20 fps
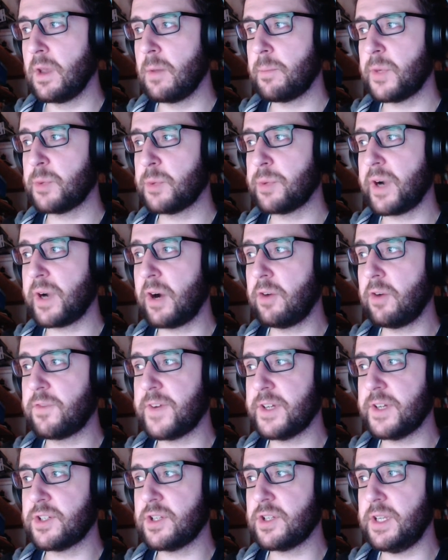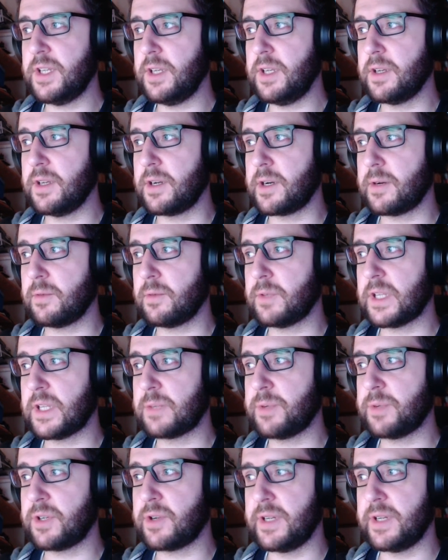But with our function here
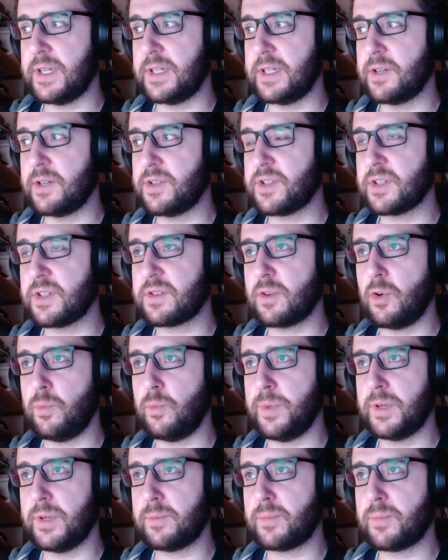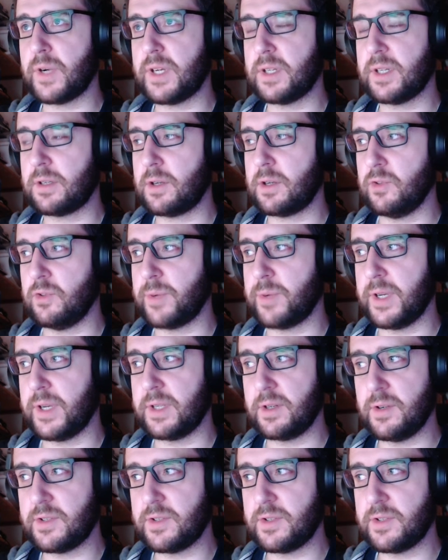that we created, there is just open bracket, close bracket.